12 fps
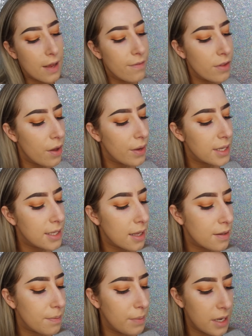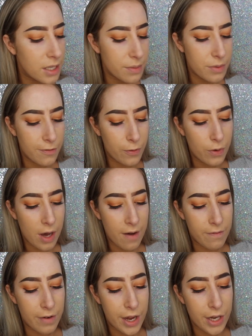even though it says medium to full
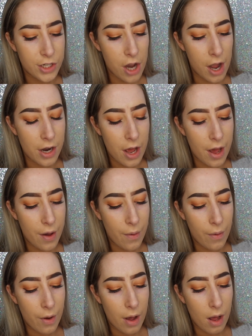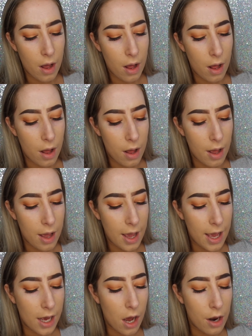coverage, I know
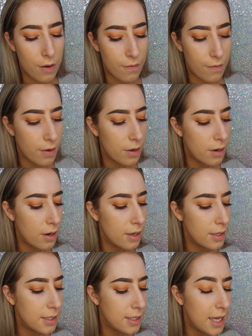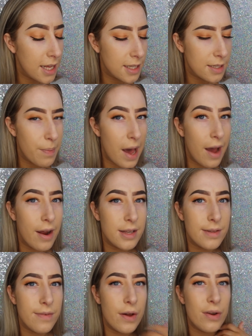it kind of sits better
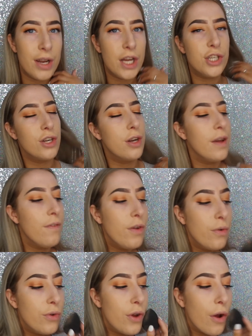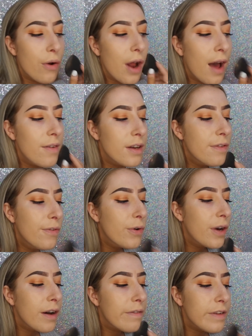as a foundation if you don't have it as
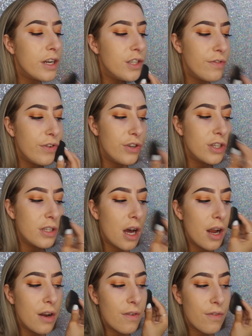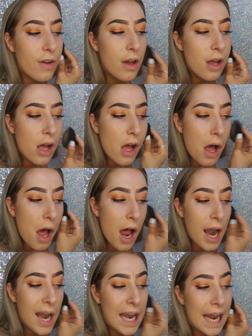full coverage, if you just kind of
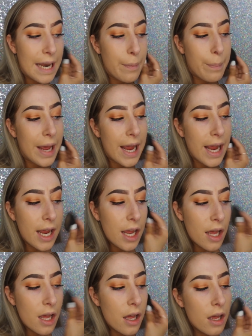let it be.